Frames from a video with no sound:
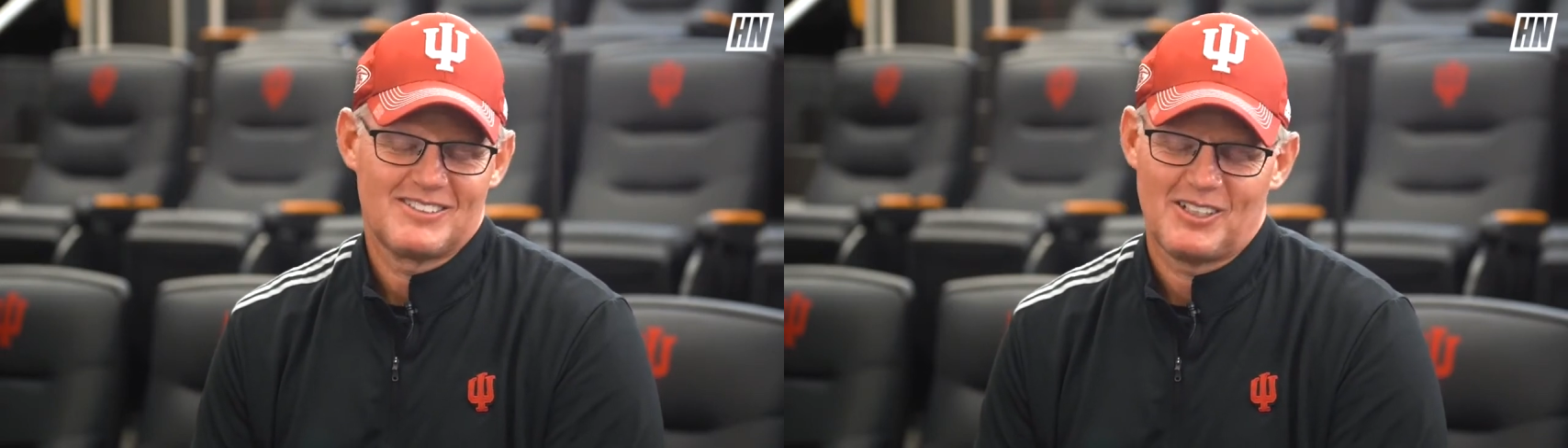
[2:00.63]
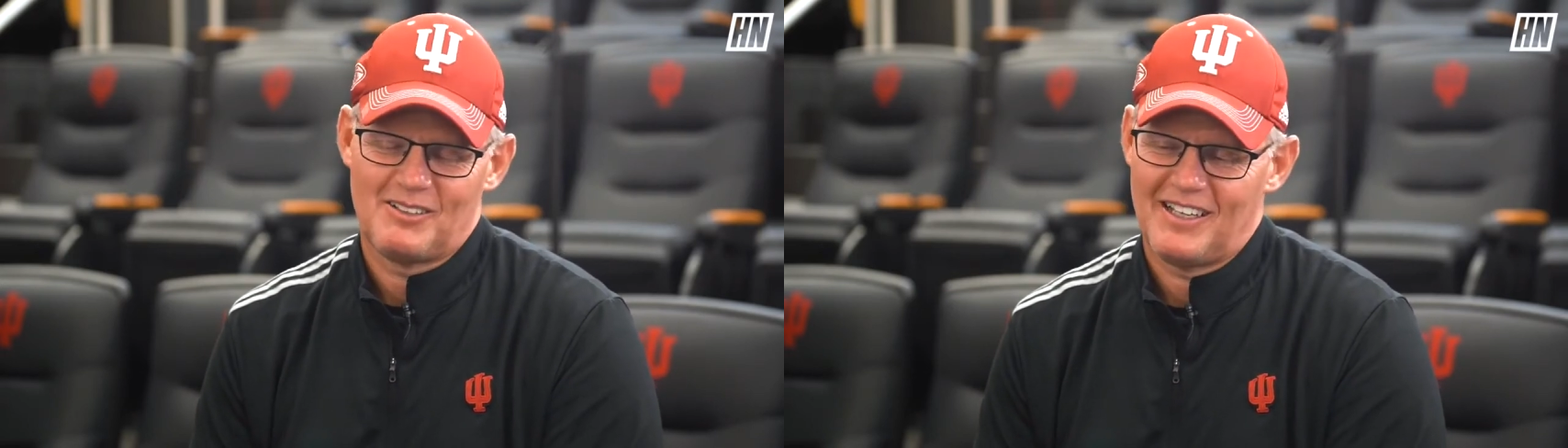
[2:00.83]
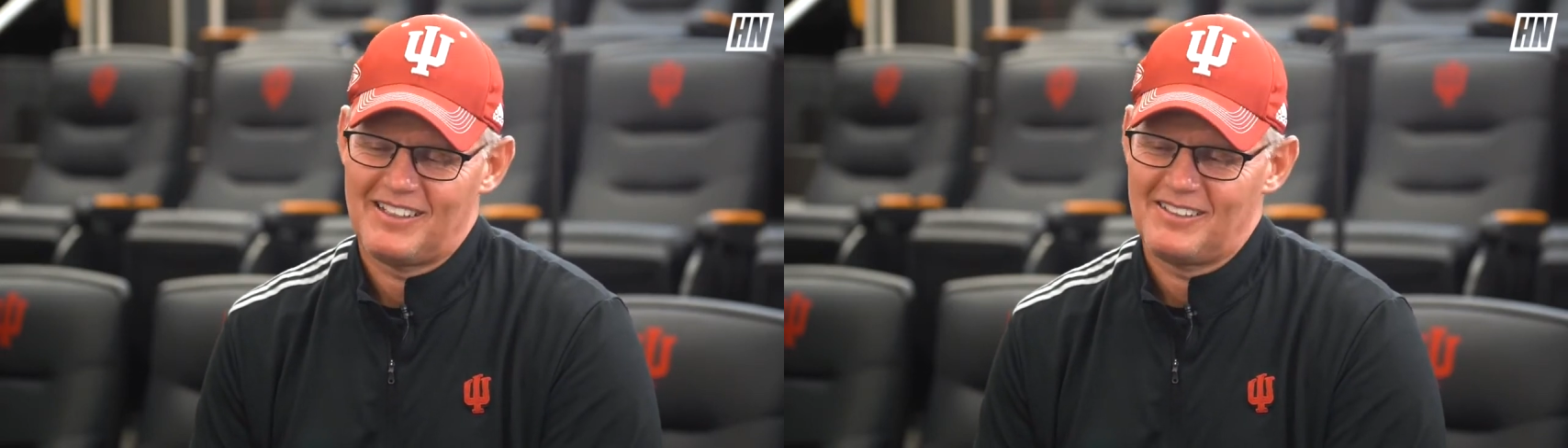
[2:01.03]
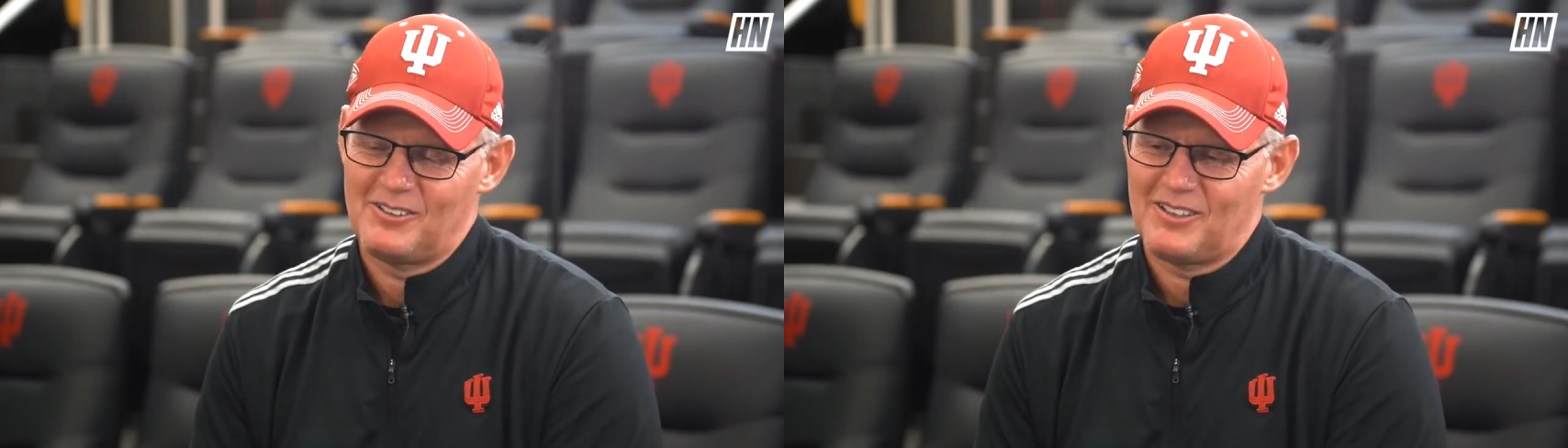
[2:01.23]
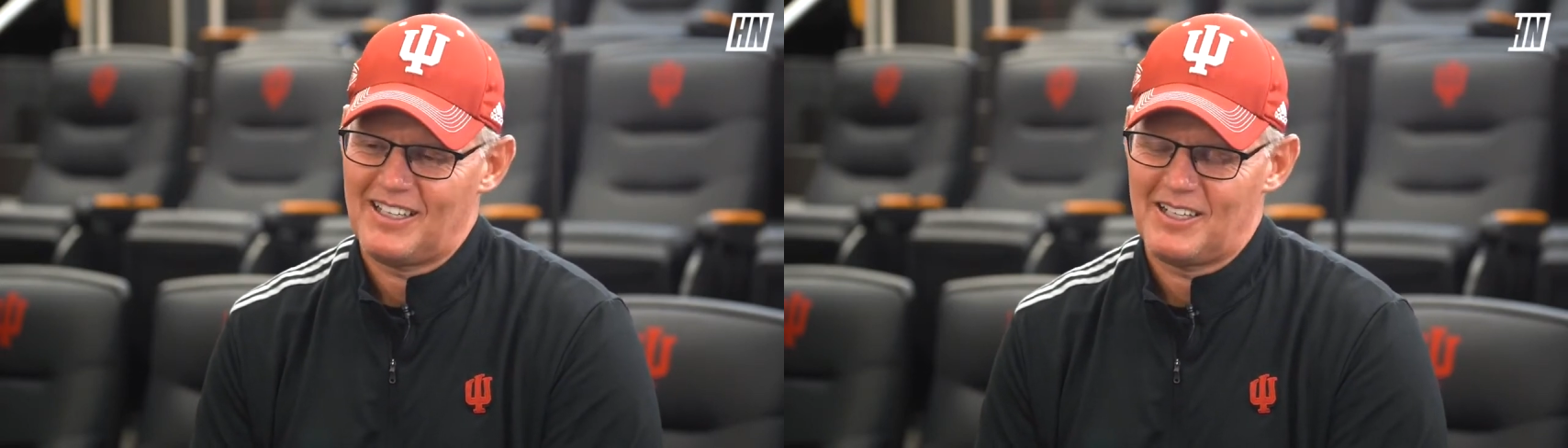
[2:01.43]
so I've had to
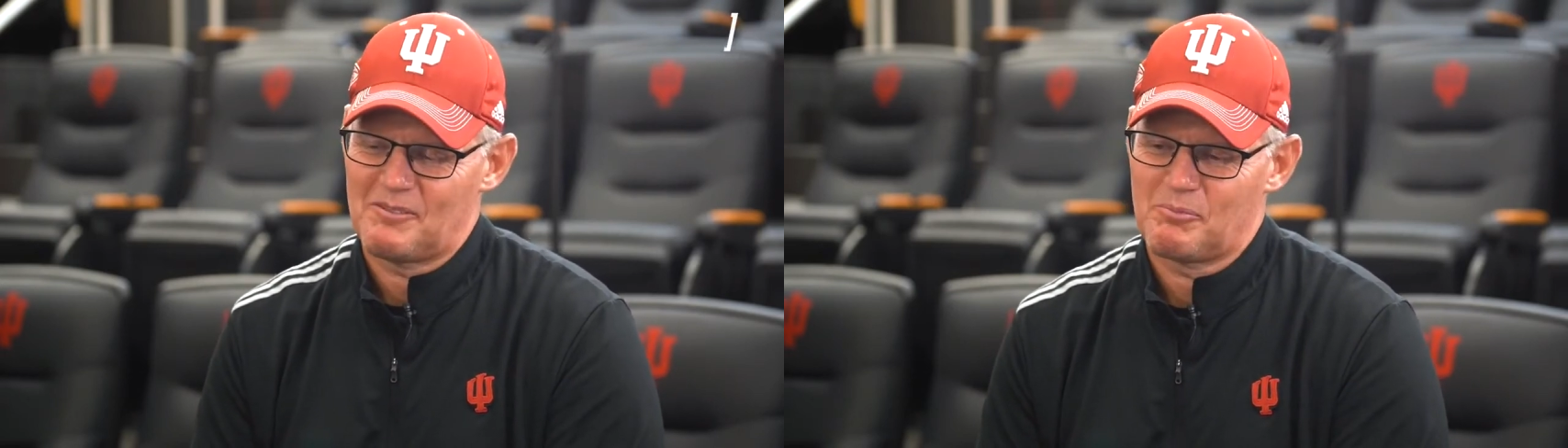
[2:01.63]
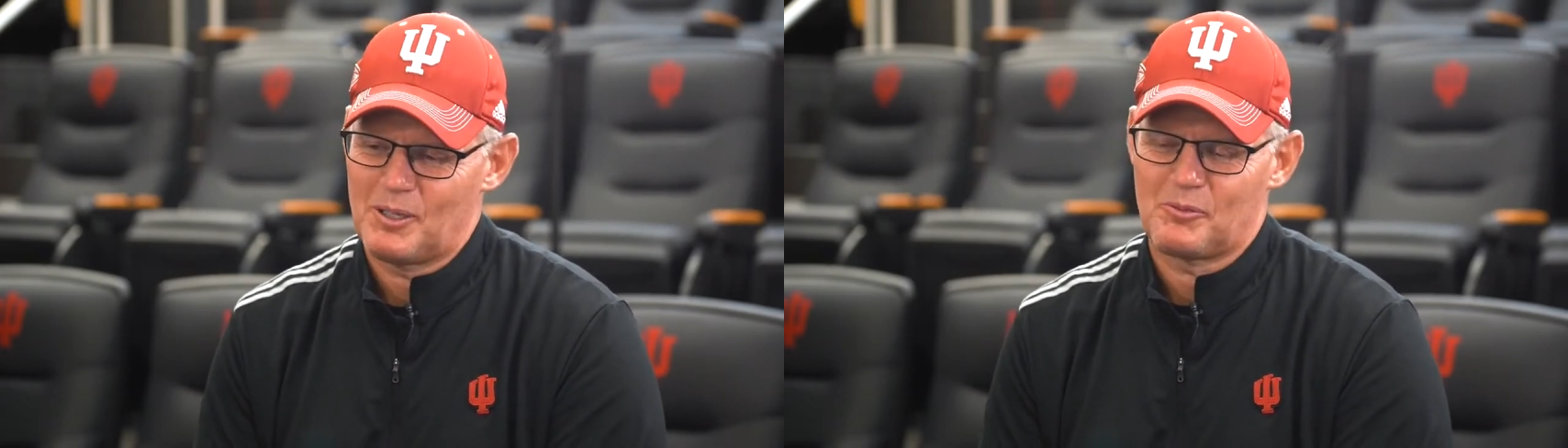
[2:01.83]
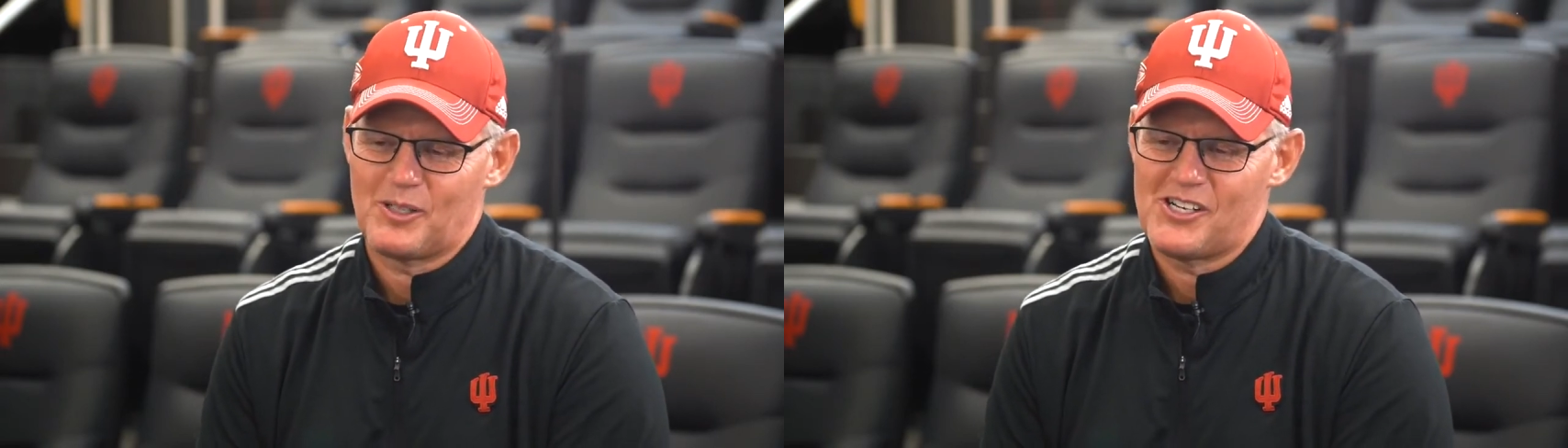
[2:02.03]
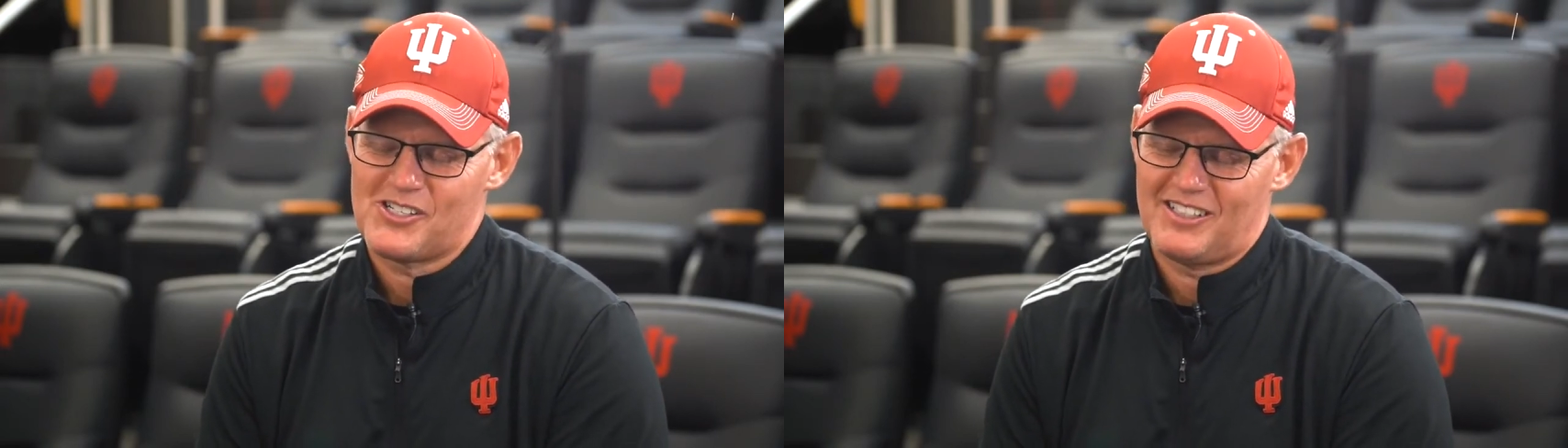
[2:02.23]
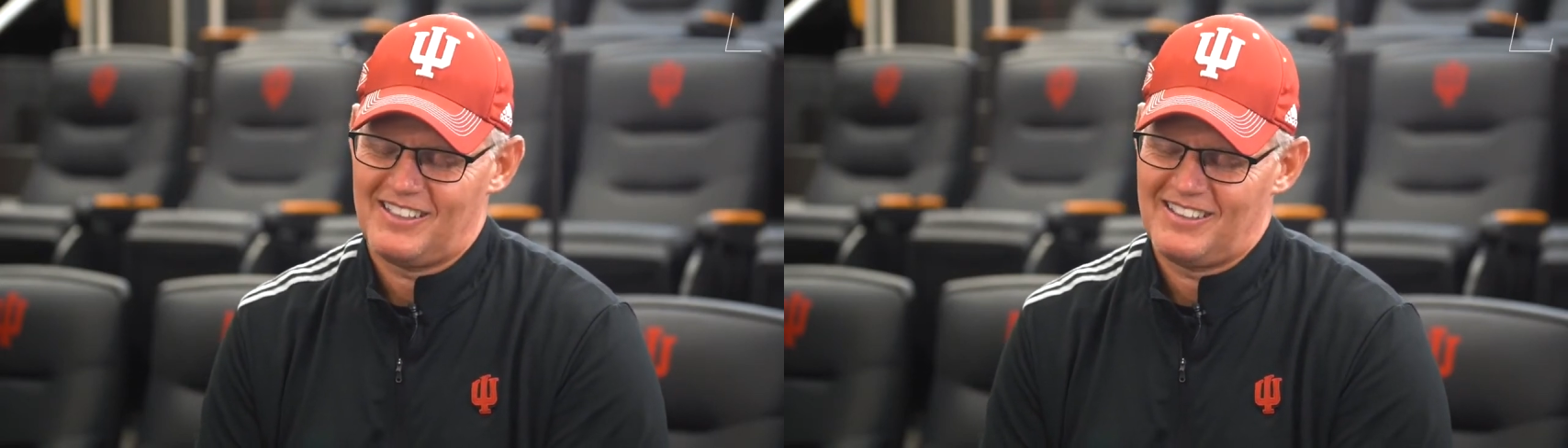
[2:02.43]
do a lot of
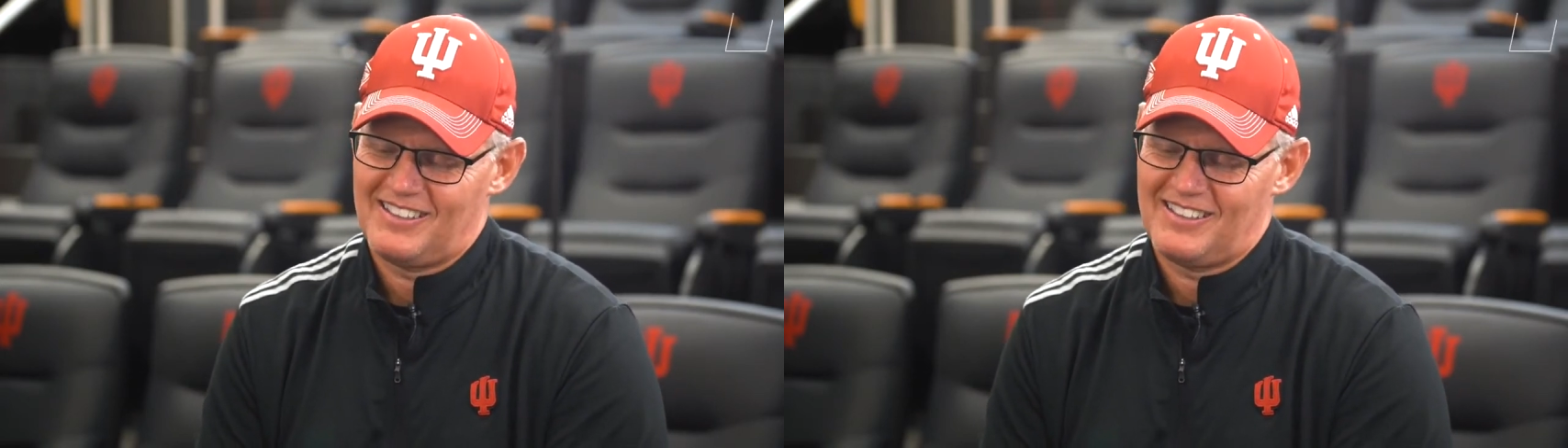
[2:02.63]
preparation and